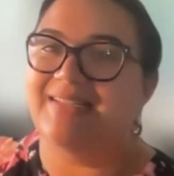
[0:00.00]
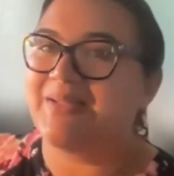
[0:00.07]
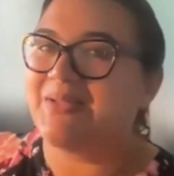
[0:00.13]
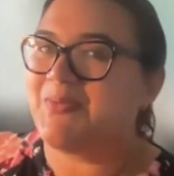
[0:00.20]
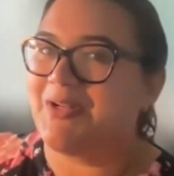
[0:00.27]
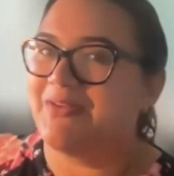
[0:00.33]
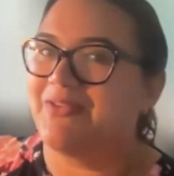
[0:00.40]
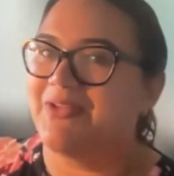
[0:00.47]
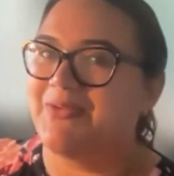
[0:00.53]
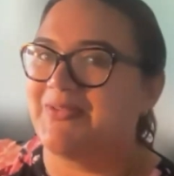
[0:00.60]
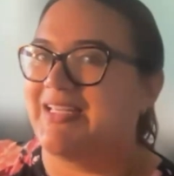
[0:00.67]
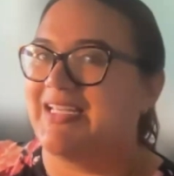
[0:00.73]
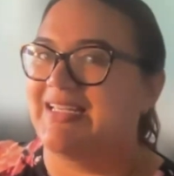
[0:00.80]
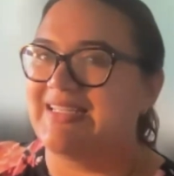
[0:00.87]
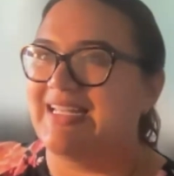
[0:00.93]
this is one of those
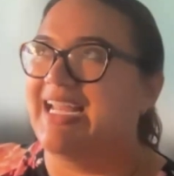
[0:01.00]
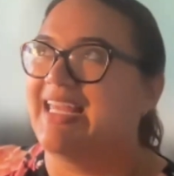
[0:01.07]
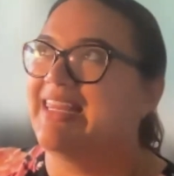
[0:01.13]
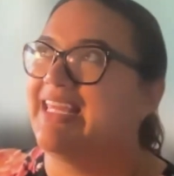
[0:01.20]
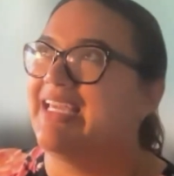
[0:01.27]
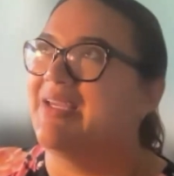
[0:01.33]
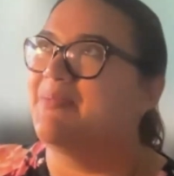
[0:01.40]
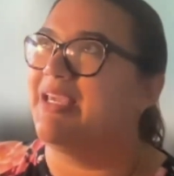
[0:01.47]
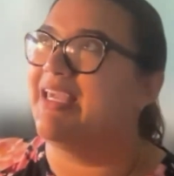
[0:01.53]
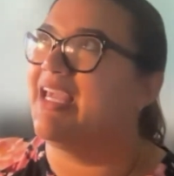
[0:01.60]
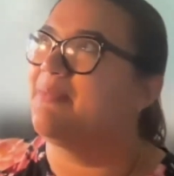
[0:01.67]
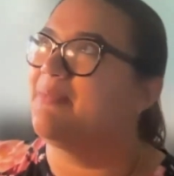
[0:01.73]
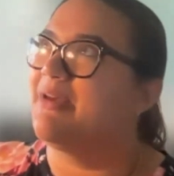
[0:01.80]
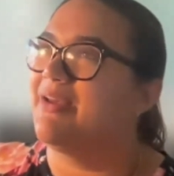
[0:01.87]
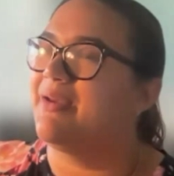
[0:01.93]
things that I think
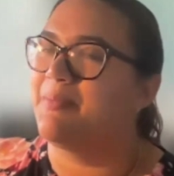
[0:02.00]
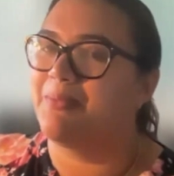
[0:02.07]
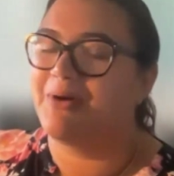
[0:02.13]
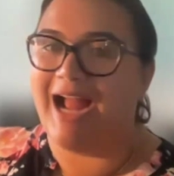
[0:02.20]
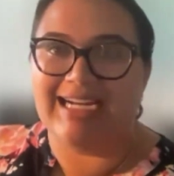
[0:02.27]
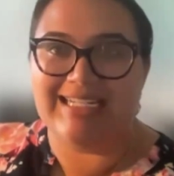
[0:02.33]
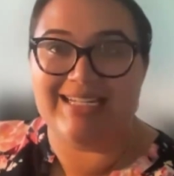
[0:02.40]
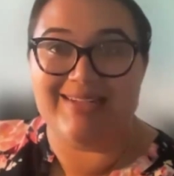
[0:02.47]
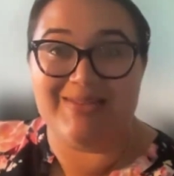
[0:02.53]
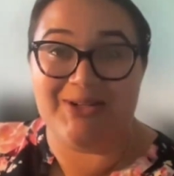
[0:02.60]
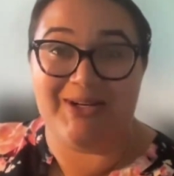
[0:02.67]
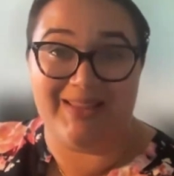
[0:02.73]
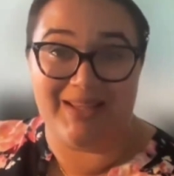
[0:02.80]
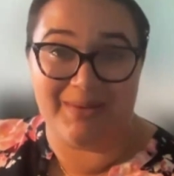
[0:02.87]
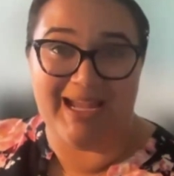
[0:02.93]
became a practice
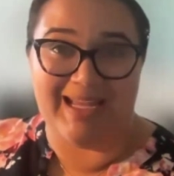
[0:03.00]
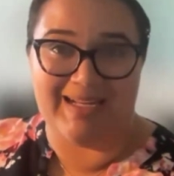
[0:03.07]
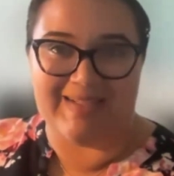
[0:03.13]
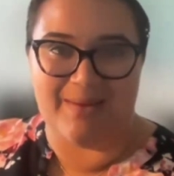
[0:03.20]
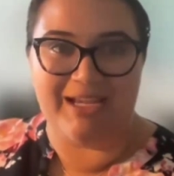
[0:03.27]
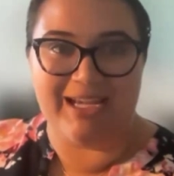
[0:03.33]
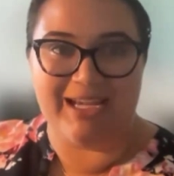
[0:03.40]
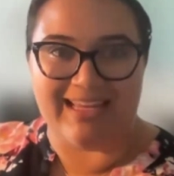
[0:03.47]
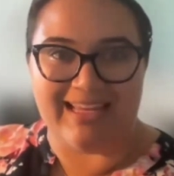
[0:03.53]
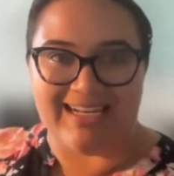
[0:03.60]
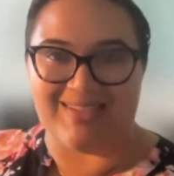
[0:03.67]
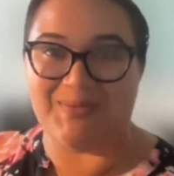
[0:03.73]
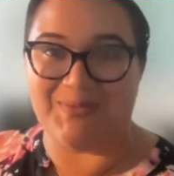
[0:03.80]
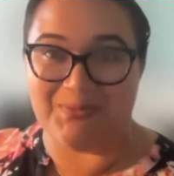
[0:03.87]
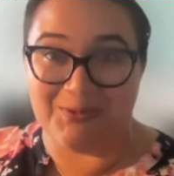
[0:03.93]
during the pandemic that
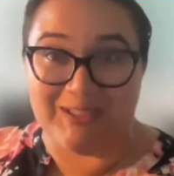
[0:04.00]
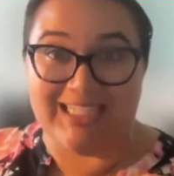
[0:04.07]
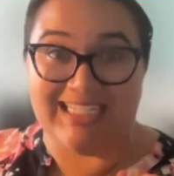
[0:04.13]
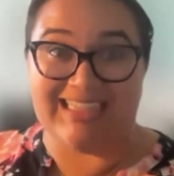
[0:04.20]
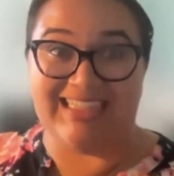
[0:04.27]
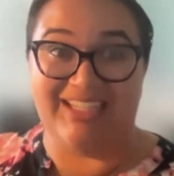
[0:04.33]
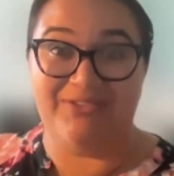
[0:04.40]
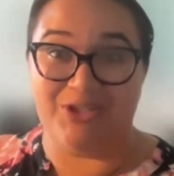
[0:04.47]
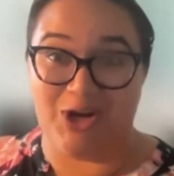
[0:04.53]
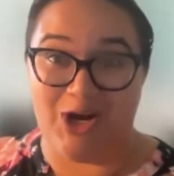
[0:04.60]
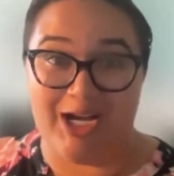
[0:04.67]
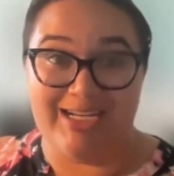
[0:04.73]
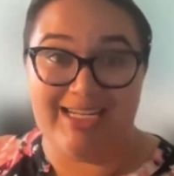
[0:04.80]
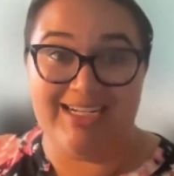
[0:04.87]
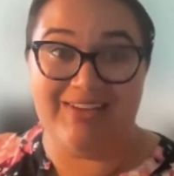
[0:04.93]
has really lived
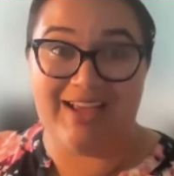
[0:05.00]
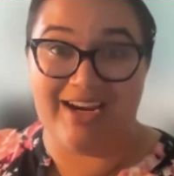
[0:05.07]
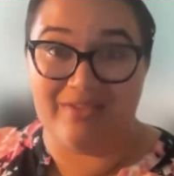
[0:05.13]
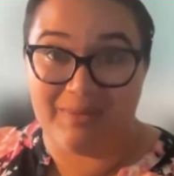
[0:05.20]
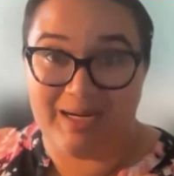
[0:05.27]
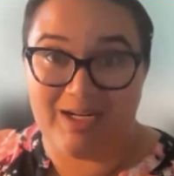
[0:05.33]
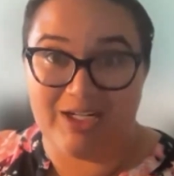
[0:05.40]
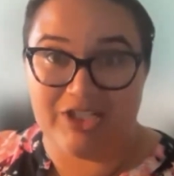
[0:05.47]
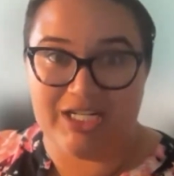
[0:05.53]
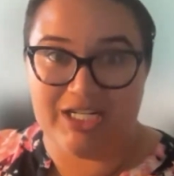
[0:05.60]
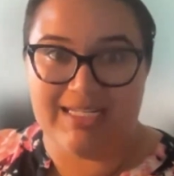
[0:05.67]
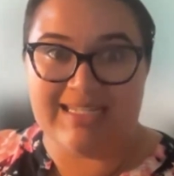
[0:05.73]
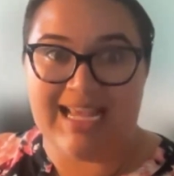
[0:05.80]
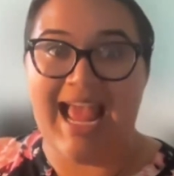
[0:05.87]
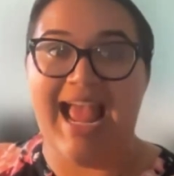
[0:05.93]
on in a lot of
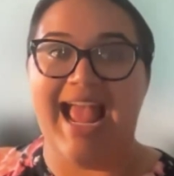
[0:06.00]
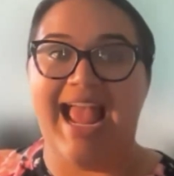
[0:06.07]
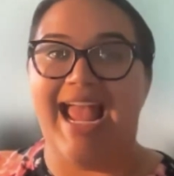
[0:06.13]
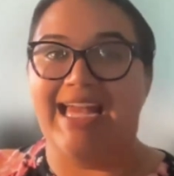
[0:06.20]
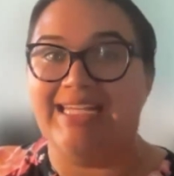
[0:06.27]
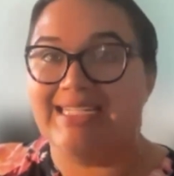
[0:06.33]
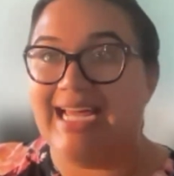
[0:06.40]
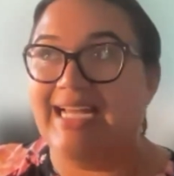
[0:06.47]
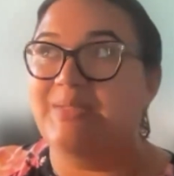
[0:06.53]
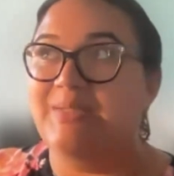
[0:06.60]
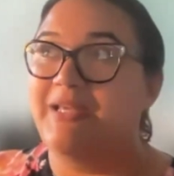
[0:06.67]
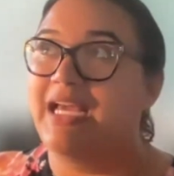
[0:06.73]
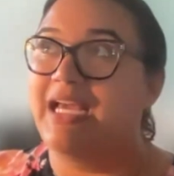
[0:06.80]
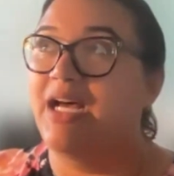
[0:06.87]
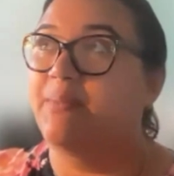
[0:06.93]
parishes and has
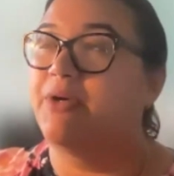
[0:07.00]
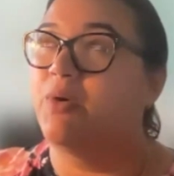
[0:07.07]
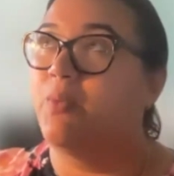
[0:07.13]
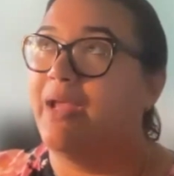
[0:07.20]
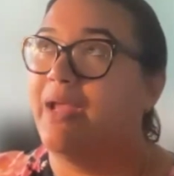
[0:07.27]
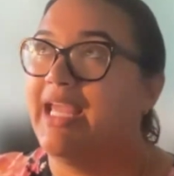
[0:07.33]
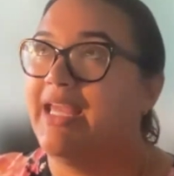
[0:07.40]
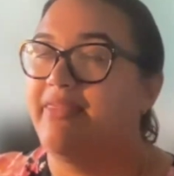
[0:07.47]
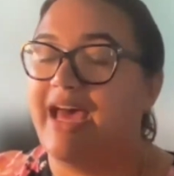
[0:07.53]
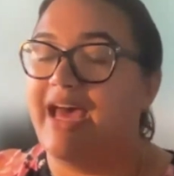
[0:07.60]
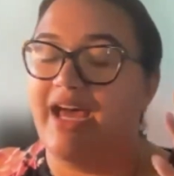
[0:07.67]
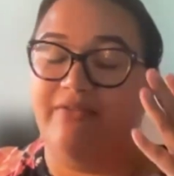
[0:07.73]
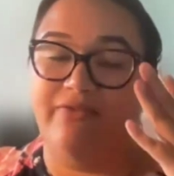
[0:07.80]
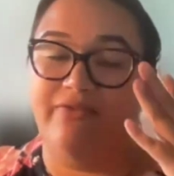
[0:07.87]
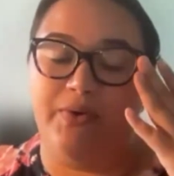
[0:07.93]
become a way
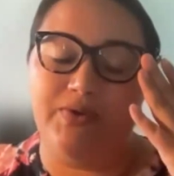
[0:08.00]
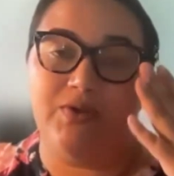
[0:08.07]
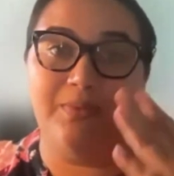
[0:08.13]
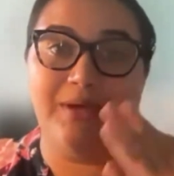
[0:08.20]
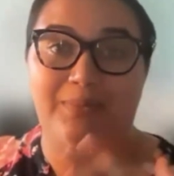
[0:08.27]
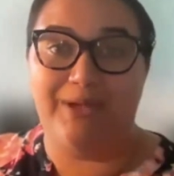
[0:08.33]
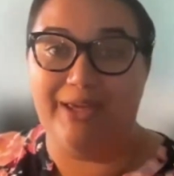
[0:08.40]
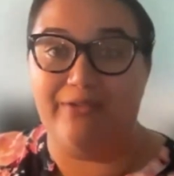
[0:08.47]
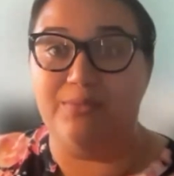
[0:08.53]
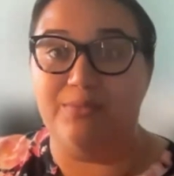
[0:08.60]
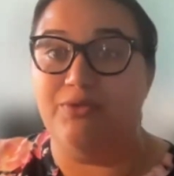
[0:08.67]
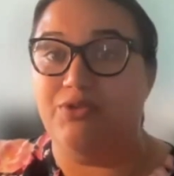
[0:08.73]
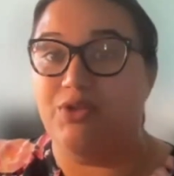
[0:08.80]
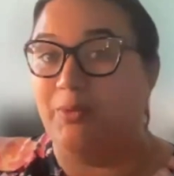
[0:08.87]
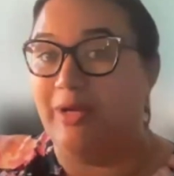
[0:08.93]
that folks who maybe have
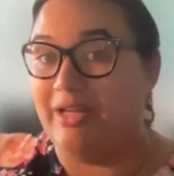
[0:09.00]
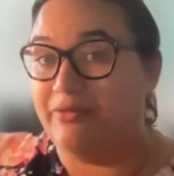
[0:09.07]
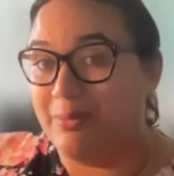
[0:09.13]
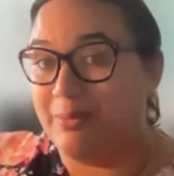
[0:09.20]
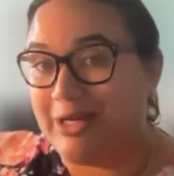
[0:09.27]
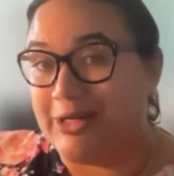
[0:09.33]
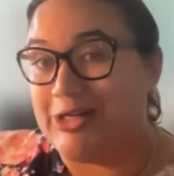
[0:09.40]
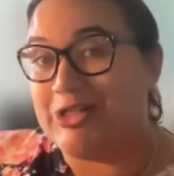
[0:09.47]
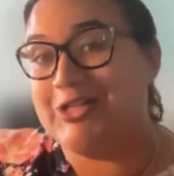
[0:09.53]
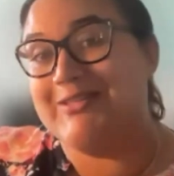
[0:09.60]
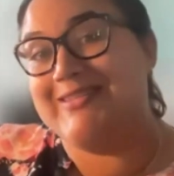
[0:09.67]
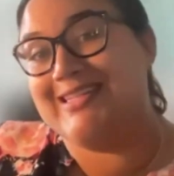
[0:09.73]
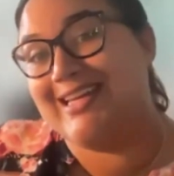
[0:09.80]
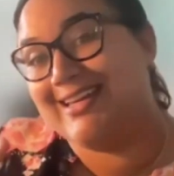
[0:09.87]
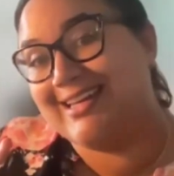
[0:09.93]
moved away from
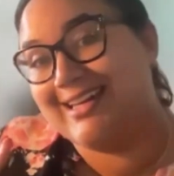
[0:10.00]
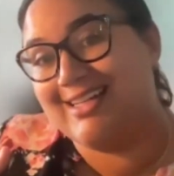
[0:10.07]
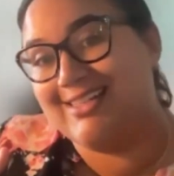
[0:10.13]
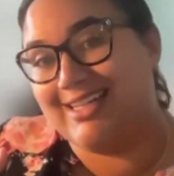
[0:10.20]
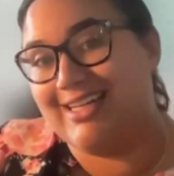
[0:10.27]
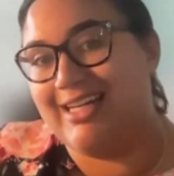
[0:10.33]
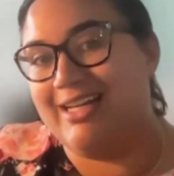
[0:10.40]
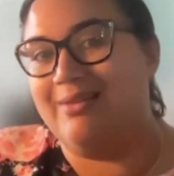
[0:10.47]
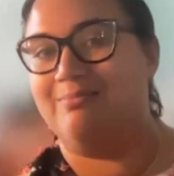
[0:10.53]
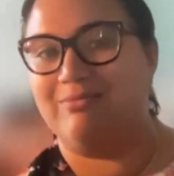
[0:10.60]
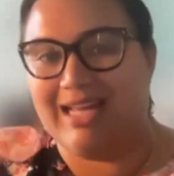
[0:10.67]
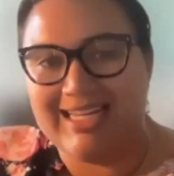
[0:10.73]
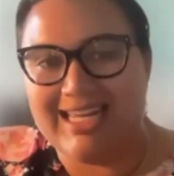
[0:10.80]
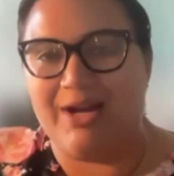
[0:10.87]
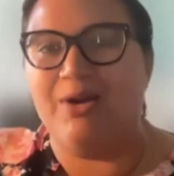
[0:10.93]
parishes stay connected. And
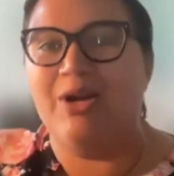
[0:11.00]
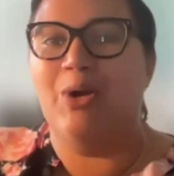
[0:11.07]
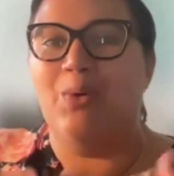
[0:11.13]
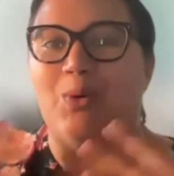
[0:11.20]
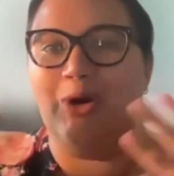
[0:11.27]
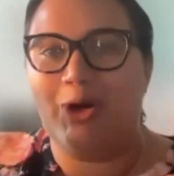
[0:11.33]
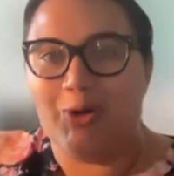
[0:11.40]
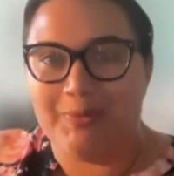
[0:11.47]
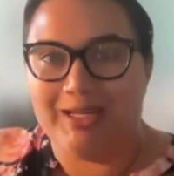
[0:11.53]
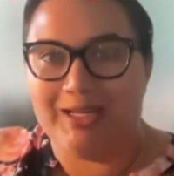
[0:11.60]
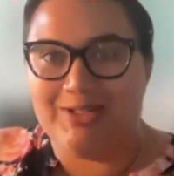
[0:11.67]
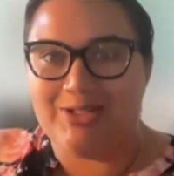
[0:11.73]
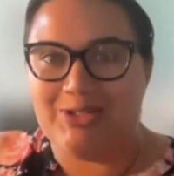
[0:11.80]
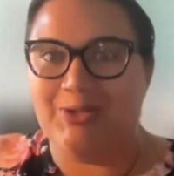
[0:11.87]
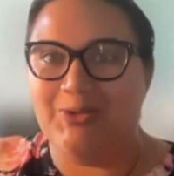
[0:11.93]
again, we're
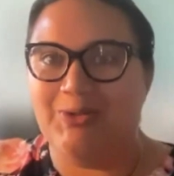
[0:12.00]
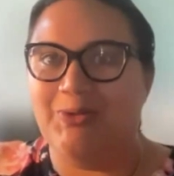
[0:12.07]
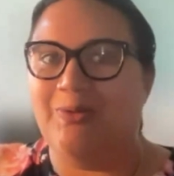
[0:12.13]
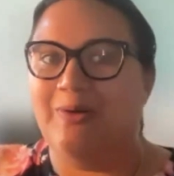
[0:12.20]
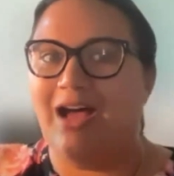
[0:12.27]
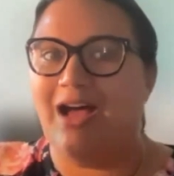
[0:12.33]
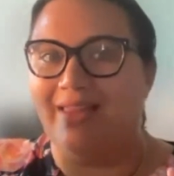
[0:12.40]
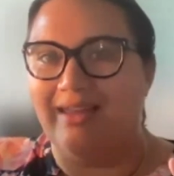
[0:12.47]
hoping to